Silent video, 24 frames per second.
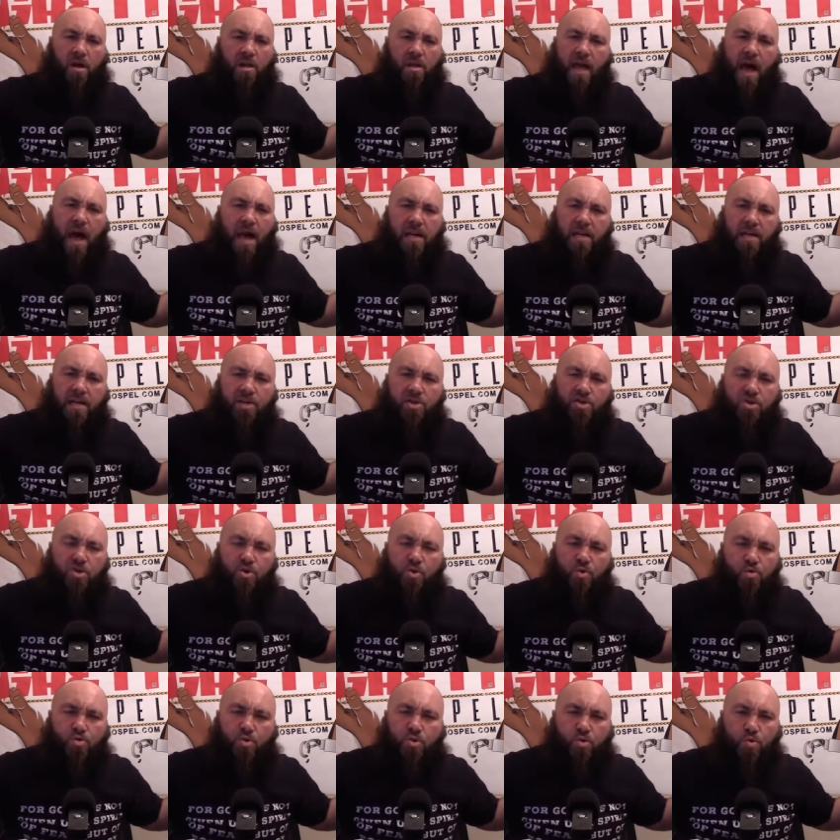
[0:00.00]
a lot of these
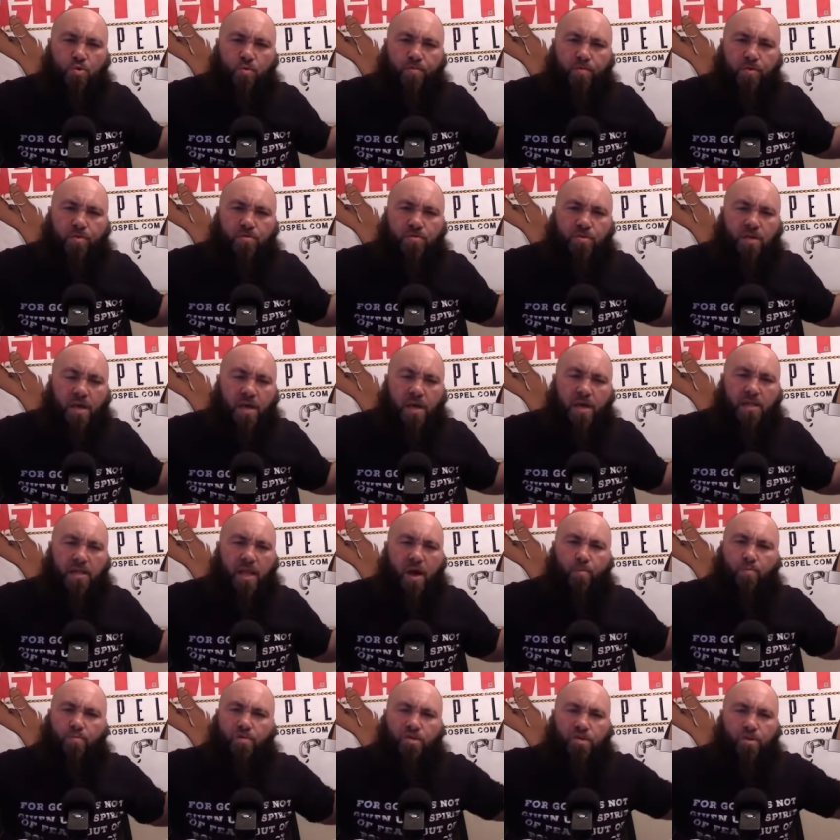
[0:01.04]
YouTubers
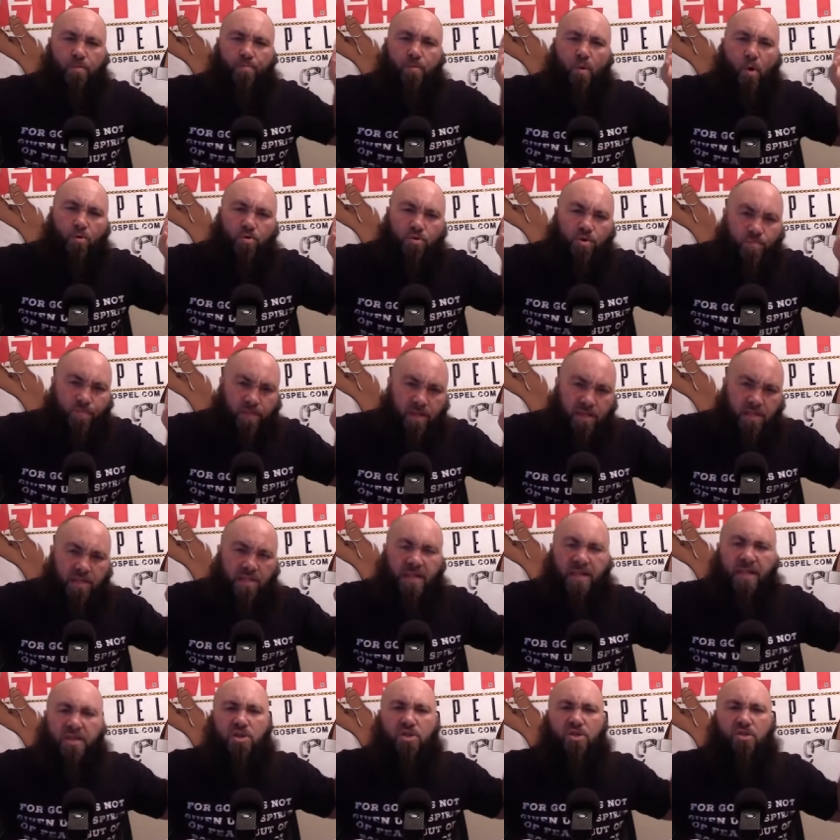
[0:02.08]
that were supposedly
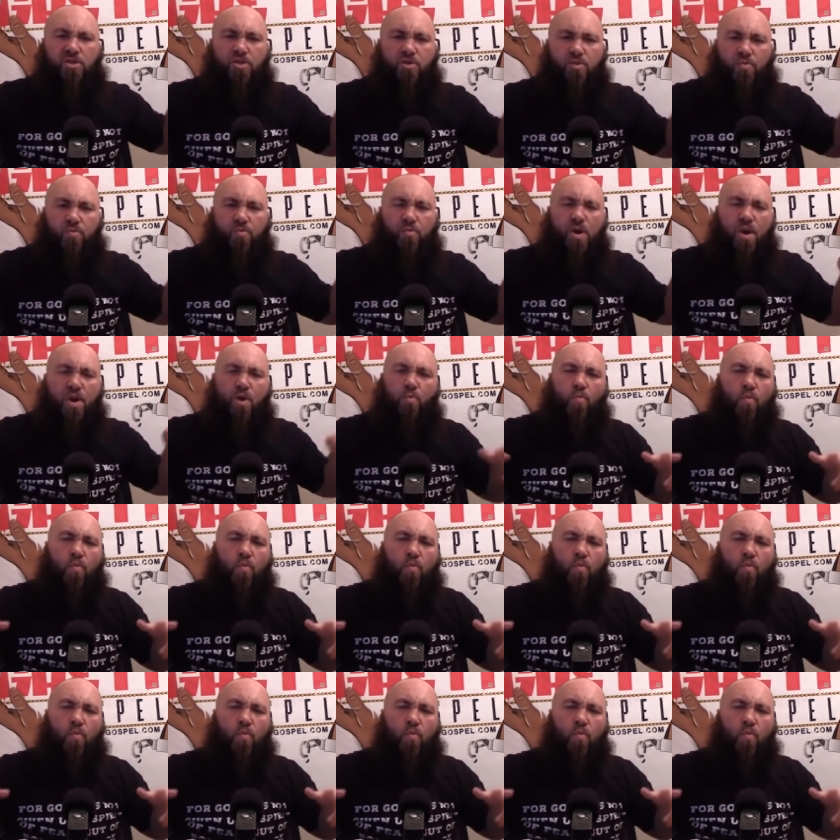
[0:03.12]
teaching you